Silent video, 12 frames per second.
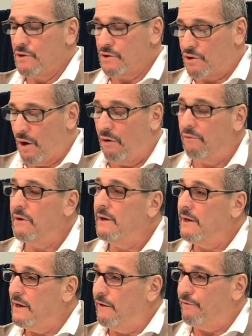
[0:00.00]
So
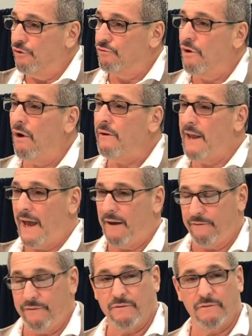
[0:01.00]
if you don't
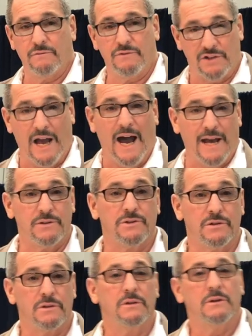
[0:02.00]
have
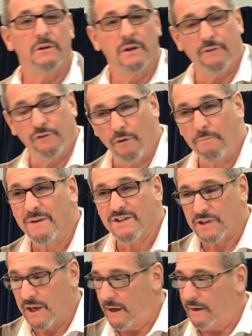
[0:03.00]
size, if you're
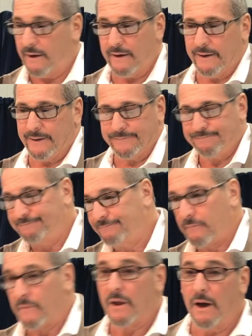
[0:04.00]
missing
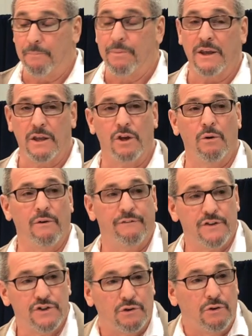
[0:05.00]
a PQ, a
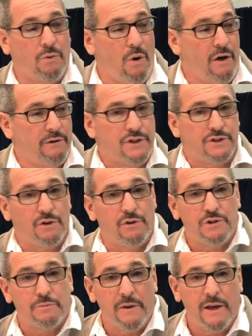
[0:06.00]
physical quality, so
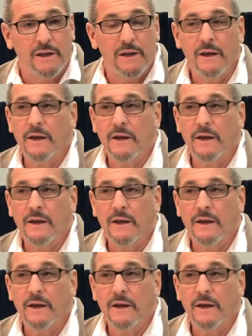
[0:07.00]
to speak,